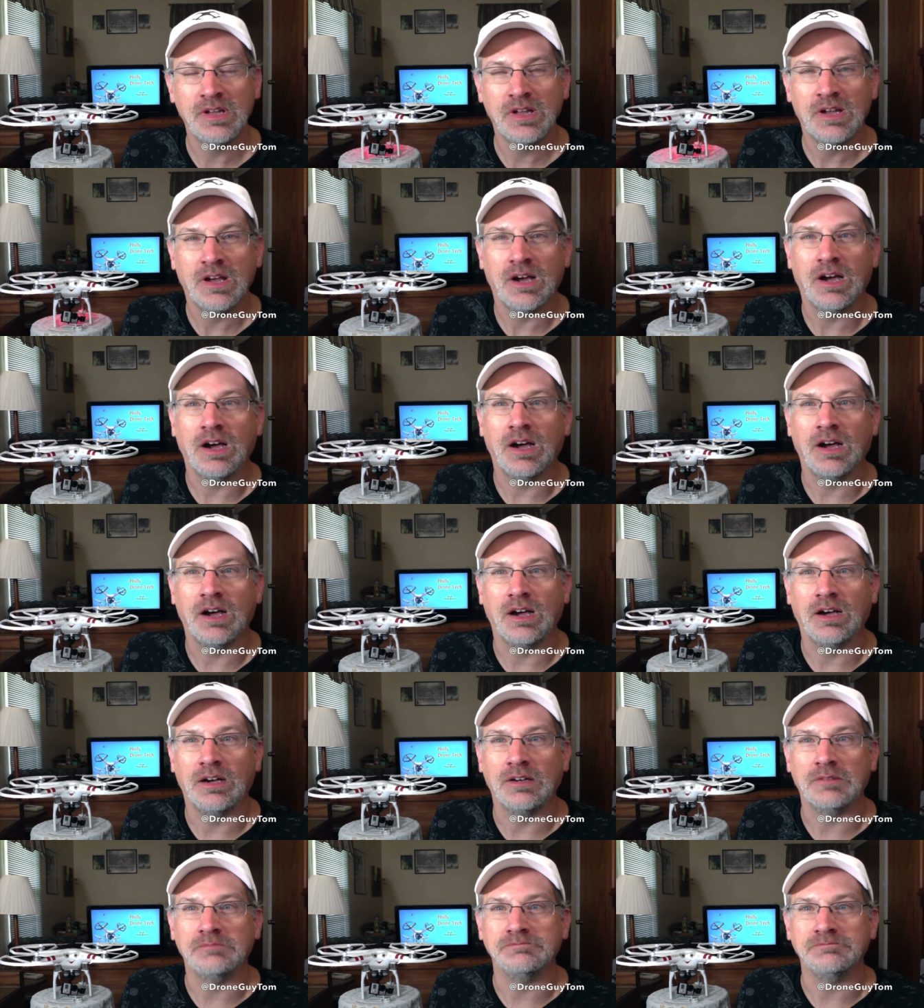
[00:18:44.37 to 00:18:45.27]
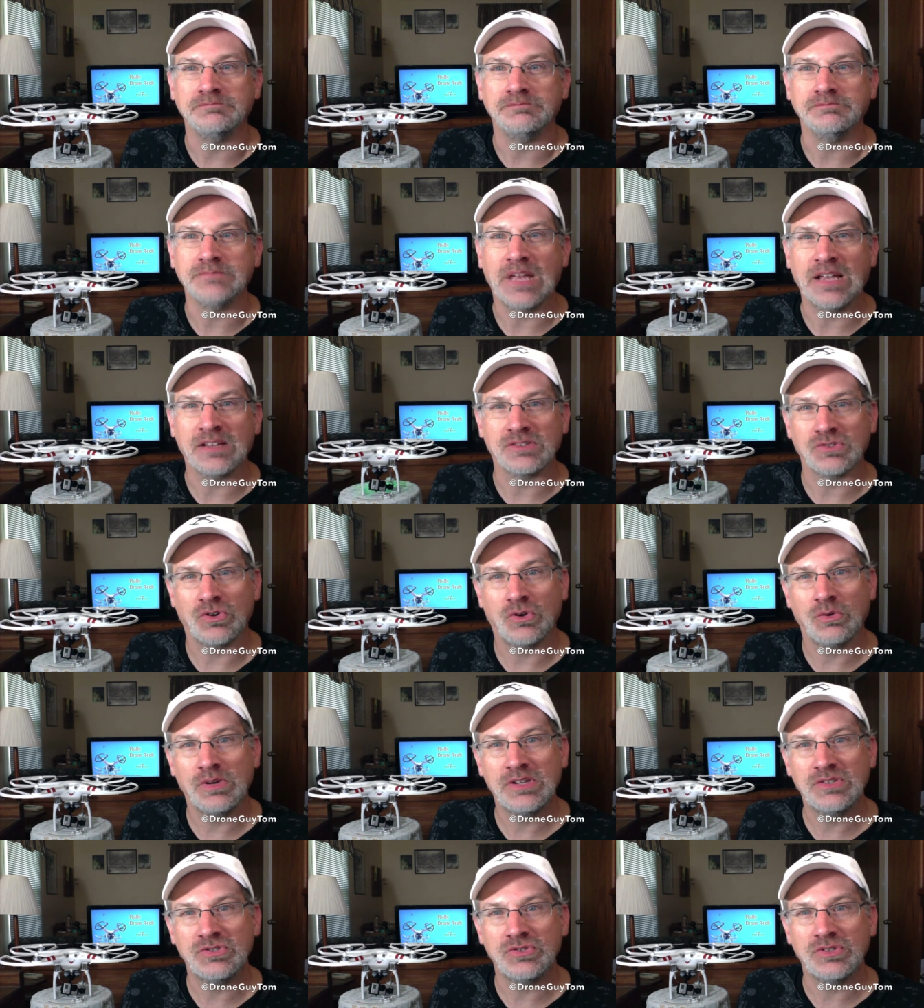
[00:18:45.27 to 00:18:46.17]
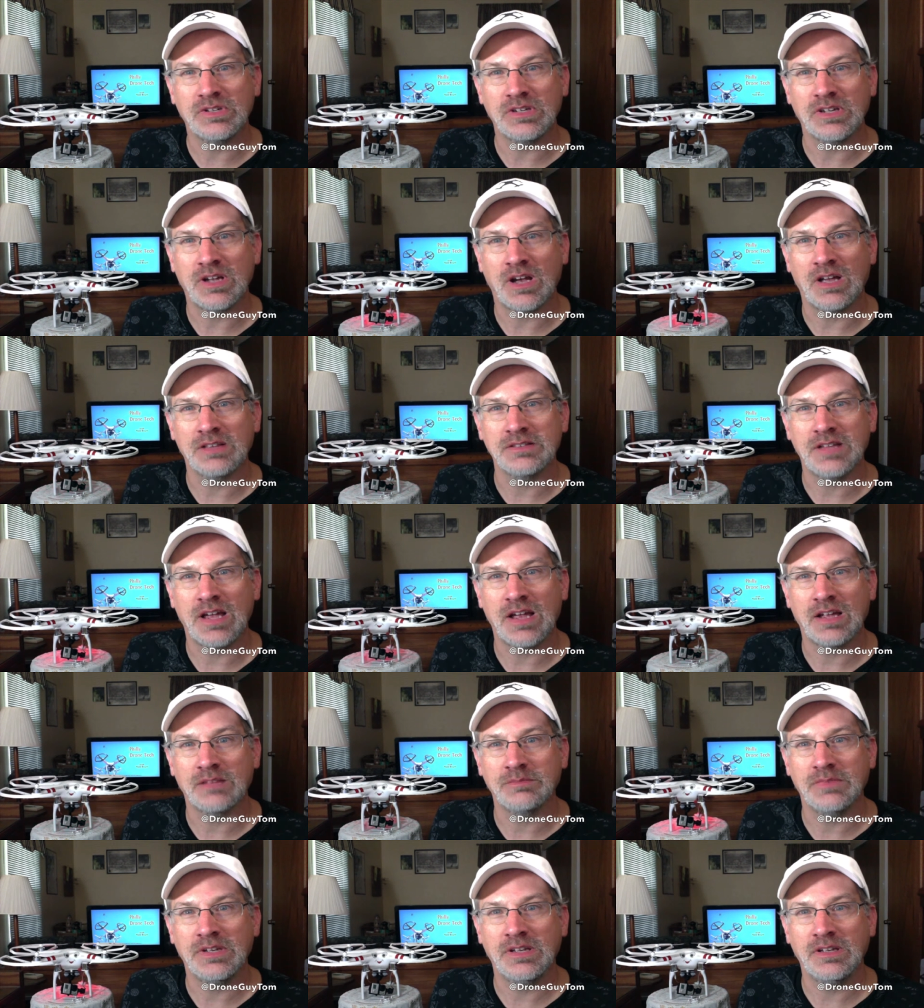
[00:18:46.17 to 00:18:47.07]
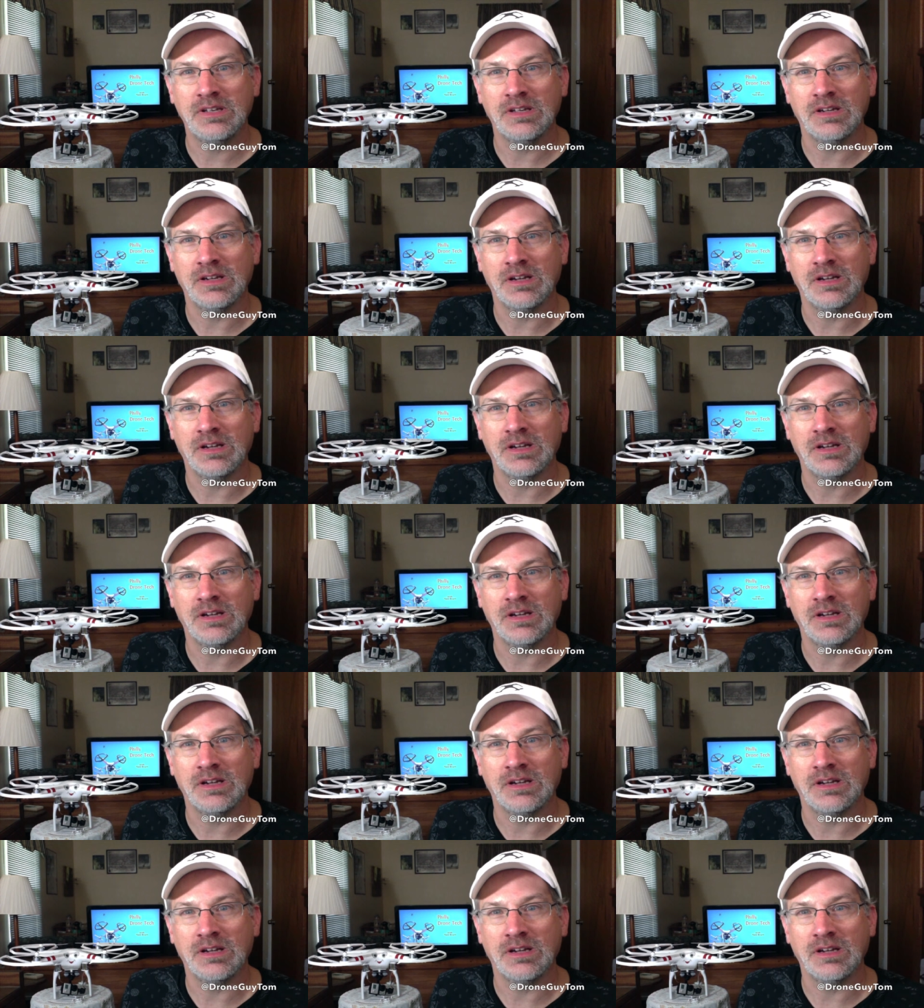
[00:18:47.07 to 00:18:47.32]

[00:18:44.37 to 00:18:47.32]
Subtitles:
As always, you can contact me.